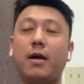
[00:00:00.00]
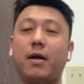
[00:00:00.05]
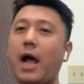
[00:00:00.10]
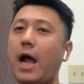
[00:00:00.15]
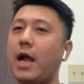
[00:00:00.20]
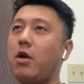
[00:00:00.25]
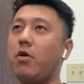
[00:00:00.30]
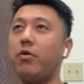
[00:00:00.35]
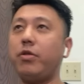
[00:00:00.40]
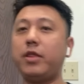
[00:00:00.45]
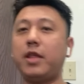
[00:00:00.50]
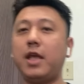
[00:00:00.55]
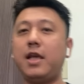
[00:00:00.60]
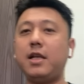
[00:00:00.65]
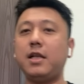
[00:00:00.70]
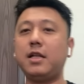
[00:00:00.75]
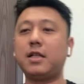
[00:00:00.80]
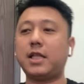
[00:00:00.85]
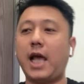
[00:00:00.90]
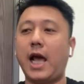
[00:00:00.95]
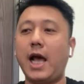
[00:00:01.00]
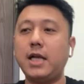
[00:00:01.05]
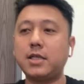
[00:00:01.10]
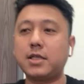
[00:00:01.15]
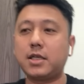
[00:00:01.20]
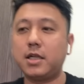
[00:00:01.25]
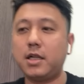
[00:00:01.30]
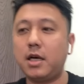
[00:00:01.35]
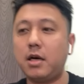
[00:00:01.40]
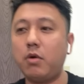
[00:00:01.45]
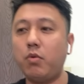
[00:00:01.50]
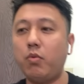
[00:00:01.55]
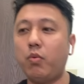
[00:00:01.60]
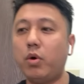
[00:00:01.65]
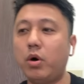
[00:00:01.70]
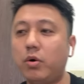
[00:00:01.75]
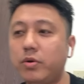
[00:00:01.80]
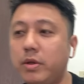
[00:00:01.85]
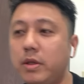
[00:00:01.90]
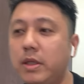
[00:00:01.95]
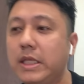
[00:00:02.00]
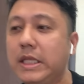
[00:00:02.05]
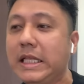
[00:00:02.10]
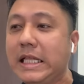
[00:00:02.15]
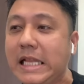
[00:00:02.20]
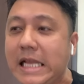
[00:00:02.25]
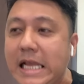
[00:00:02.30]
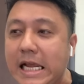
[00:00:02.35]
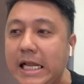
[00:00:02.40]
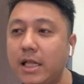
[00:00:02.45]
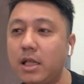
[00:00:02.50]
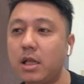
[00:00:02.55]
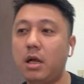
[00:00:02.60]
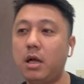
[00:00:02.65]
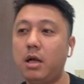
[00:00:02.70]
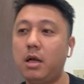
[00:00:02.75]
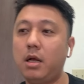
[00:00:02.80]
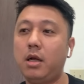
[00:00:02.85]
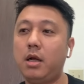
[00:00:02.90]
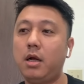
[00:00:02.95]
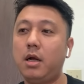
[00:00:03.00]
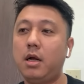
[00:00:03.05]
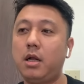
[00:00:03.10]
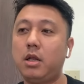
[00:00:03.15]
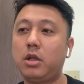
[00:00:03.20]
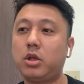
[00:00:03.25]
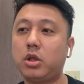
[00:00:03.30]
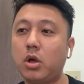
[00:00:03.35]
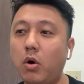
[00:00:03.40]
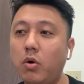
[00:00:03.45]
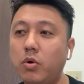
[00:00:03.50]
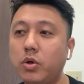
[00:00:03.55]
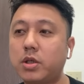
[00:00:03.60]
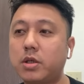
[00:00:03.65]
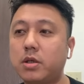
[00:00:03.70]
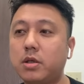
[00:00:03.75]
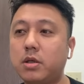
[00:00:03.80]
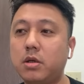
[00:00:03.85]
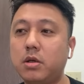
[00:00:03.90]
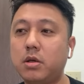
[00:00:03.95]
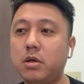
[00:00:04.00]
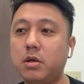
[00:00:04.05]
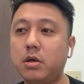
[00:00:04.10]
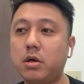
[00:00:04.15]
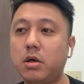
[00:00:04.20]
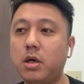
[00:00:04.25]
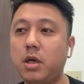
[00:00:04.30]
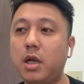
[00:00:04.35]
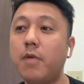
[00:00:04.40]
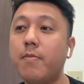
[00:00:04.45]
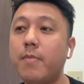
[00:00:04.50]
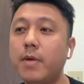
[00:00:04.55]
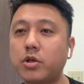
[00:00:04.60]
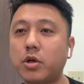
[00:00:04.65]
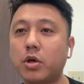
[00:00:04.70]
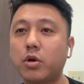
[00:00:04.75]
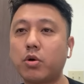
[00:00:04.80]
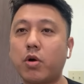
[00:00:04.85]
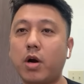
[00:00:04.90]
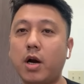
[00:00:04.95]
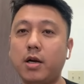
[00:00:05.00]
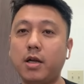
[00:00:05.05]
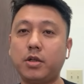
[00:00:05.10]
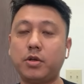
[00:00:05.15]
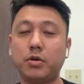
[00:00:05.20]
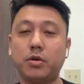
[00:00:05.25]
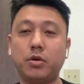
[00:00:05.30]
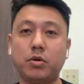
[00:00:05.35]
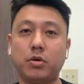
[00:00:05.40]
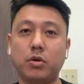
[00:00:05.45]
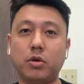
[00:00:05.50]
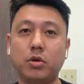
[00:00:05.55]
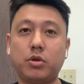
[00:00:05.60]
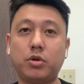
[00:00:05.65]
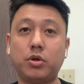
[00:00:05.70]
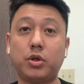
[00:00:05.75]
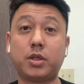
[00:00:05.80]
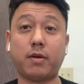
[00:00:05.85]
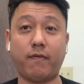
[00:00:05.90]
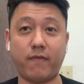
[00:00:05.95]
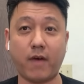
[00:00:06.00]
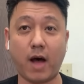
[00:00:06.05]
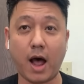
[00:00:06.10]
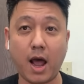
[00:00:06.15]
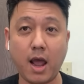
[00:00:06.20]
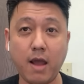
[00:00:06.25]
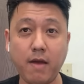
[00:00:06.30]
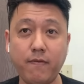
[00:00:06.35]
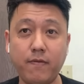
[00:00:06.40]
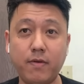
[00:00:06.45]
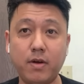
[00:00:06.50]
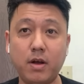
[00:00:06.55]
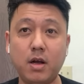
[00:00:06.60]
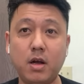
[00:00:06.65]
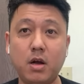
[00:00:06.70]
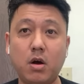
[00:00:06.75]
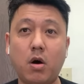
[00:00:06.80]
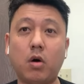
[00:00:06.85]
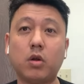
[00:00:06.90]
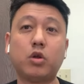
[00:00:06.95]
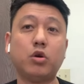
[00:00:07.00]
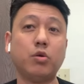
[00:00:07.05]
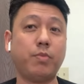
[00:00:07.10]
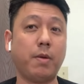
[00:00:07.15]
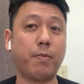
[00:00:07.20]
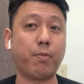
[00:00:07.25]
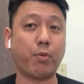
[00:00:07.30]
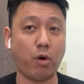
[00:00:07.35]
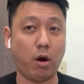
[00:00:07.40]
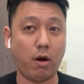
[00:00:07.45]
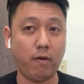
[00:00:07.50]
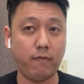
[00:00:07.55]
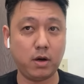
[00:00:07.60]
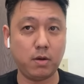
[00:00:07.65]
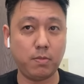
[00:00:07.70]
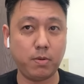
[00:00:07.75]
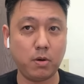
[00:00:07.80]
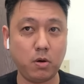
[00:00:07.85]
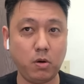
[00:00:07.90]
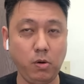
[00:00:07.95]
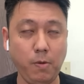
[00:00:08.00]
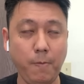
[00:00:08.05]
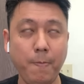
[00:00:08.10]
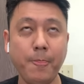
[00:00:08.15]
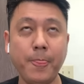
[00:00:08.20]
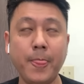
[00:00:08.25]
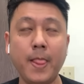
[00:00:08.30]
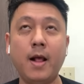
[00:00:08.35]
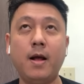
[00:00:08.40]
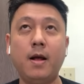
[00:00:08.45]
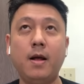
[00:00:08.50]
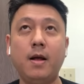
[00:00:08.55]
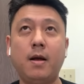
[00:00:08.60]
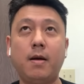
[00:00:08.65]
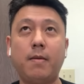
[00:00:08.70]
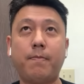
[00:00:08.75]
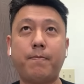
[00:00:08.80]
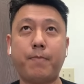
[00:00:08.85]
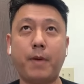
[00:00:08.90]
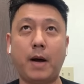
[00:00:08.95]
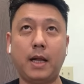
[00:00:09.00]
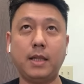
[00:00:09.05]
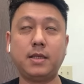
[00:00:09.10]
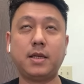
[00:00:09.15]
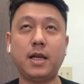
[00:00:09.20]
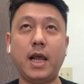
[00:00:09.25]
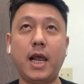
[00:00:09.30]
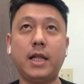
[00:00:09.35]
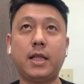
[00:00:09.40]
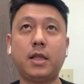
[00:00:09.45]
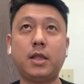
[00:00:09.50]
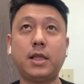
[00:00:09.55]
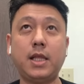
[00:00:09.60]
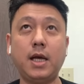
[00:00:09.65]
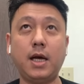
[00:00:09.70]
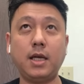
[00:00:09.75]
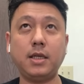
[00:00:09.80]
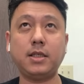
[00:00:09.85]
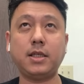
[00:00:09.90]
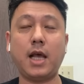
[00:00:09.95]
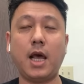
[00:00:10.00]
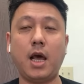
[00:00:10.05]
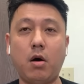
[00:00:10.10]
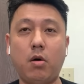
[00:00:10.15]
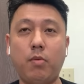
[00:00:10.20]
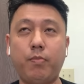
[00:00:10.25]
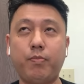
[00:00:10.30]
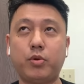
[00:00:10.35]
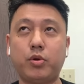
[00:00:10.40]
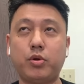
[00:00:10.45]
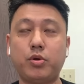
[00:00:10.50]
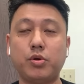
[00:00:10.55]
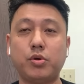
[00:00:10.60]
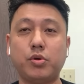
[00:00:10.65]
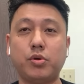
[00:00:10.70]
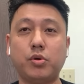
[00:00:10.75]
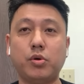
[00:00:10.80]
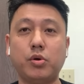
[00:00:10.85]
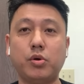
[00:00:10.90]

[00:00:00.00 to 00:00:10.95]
I don't think Tesla will need those emission credit to survive or to be profitable, but it does help to